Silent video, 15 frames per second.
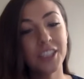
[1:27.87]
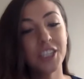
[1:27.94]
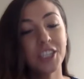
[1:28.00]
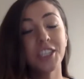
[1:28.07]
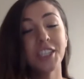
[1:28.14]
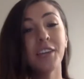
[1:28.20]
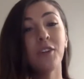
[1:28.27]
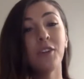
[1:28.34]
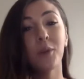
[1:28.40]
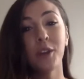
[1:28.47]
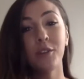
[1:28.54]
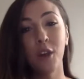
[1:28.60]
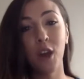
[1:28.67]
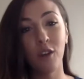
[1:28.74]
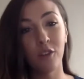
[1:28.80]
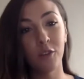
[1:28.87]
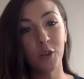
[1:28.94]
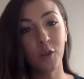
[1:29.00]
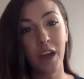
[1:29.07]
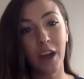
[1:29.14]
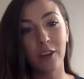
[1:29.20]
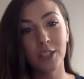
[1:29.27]
Just to give a brief overview
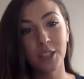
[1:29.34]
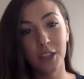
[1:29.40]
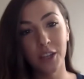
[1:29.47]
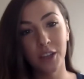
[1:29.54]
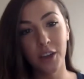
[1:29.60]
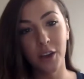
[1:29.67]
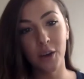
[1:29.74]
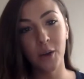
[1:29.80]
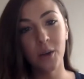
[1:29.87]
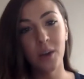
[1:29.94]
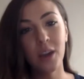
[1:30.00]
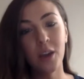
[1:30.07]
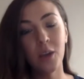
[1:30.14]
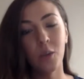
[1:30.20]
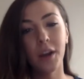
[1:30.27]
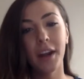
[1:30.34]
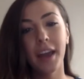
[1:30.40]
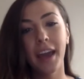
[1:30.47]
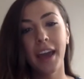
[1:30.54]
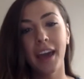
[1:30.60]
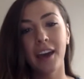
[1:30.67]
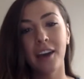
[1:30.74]
of how it's going to go, we're going to
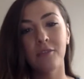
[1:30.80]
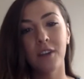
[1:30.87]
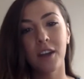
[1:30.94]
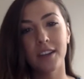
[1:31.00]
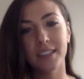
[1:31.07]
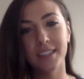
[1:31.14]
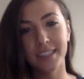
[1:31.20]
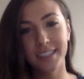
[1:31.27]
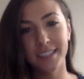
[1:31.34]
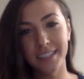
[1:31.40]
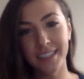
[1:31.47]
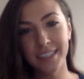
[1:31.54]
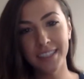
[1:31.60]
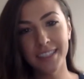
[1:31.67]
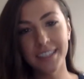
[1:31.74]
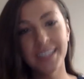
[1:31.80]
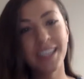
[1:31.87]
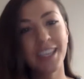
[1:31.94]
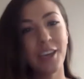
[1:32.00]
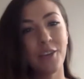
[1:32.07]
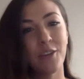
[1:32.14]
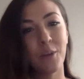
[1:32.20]
have our assistant deans
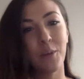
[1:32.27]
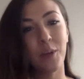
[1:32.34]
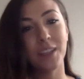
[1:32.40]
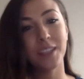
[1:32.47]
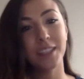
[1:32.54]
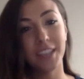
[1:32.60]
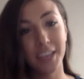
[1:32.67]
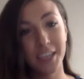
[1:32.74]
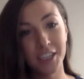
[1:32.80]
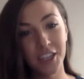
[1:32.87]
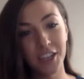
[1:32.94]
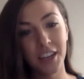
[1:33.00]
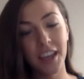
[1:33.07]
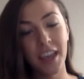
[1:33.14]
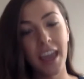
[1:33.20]
give a presentation,